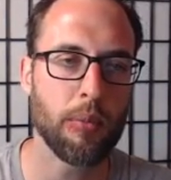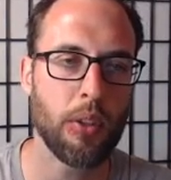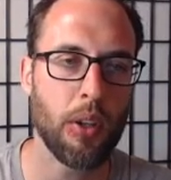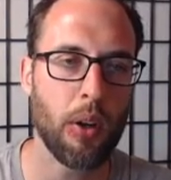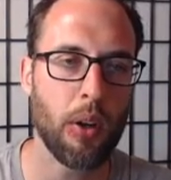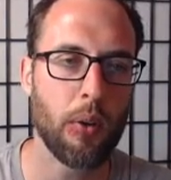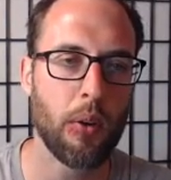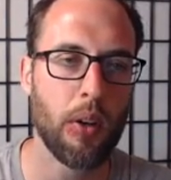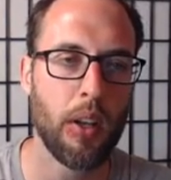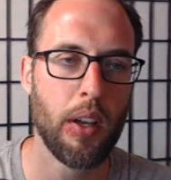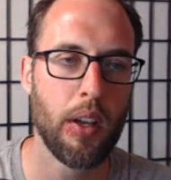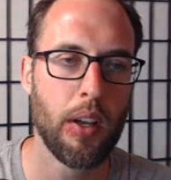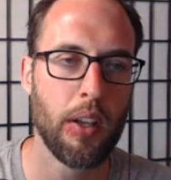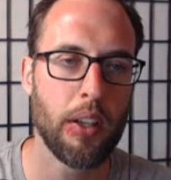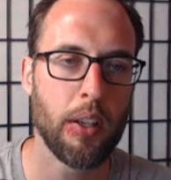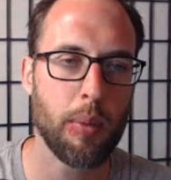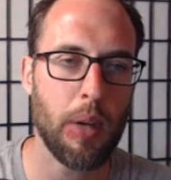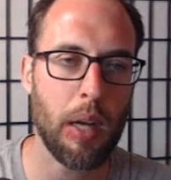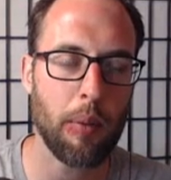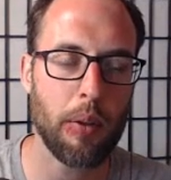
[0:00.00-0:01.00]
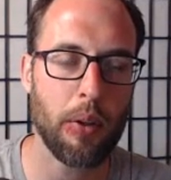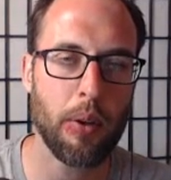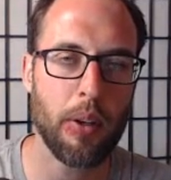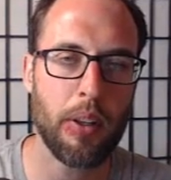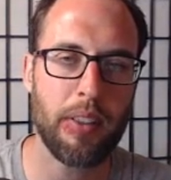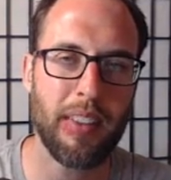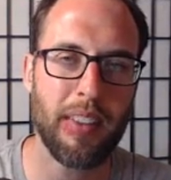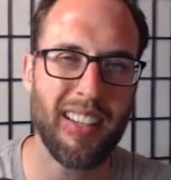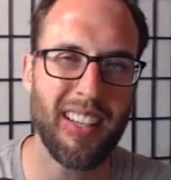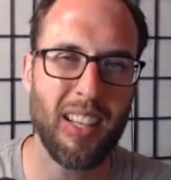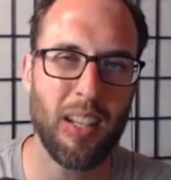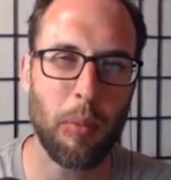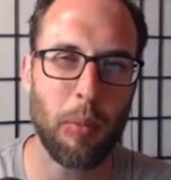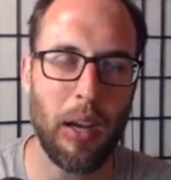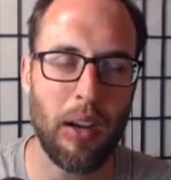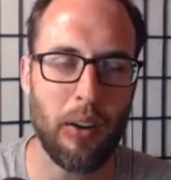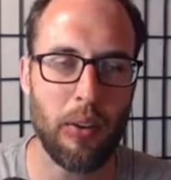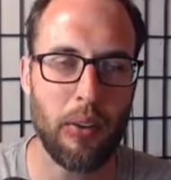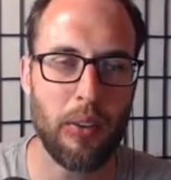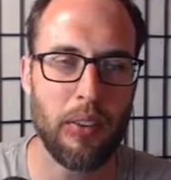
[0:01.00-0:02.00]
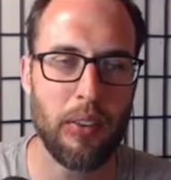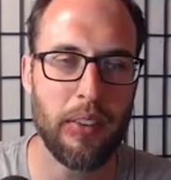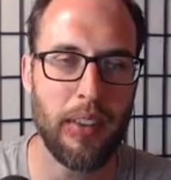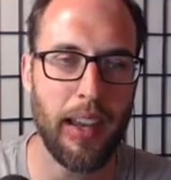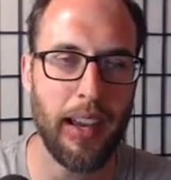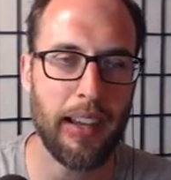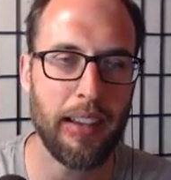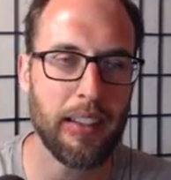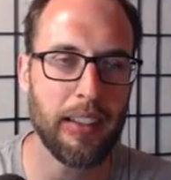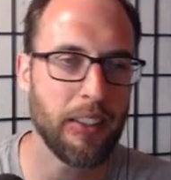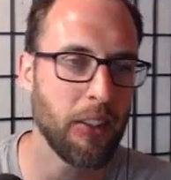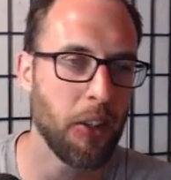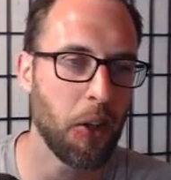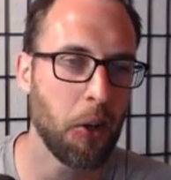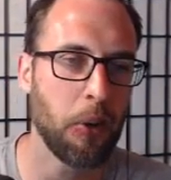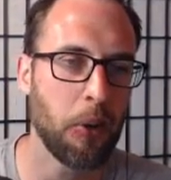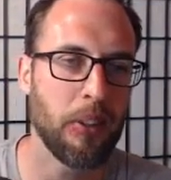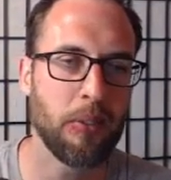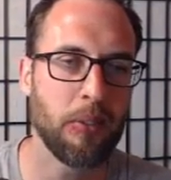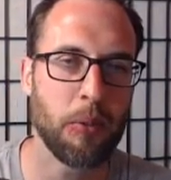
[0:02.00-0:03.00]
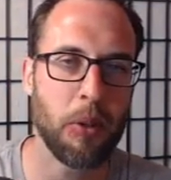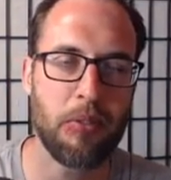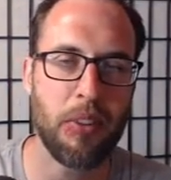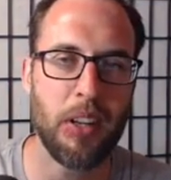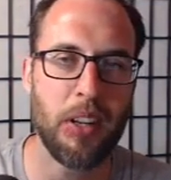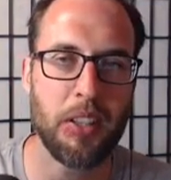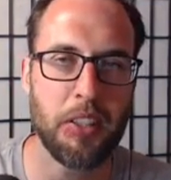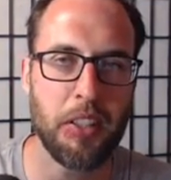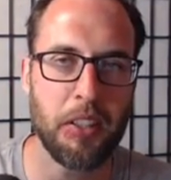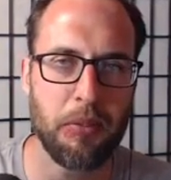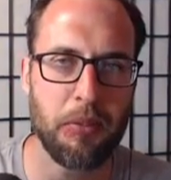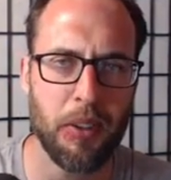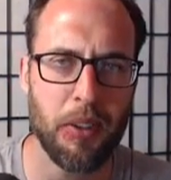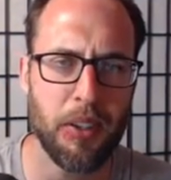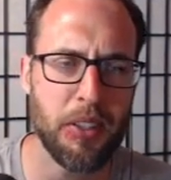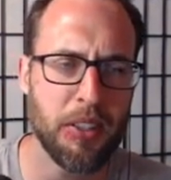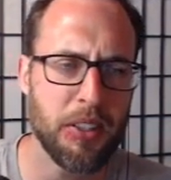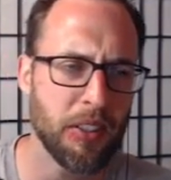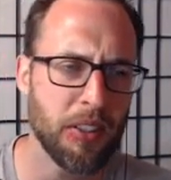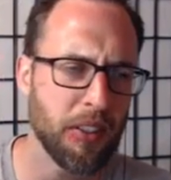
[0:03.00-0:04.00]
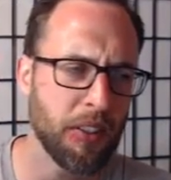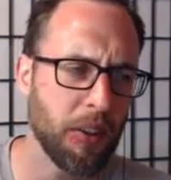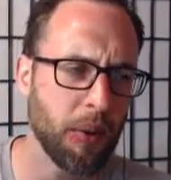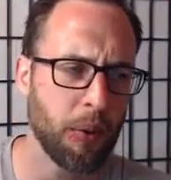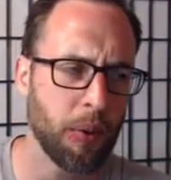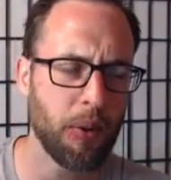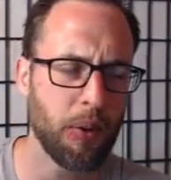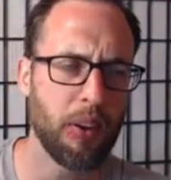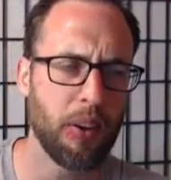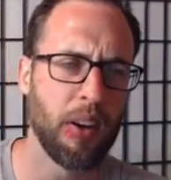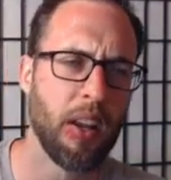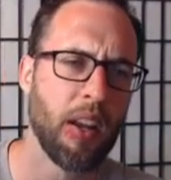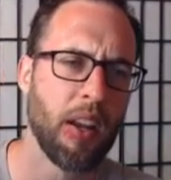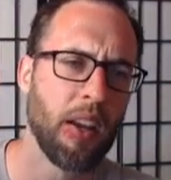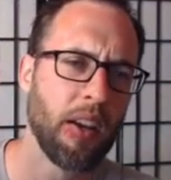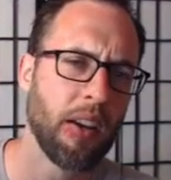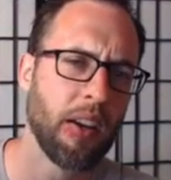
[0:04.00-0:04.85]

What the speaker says: So you're probably already thinking about that, and refinishing furniture or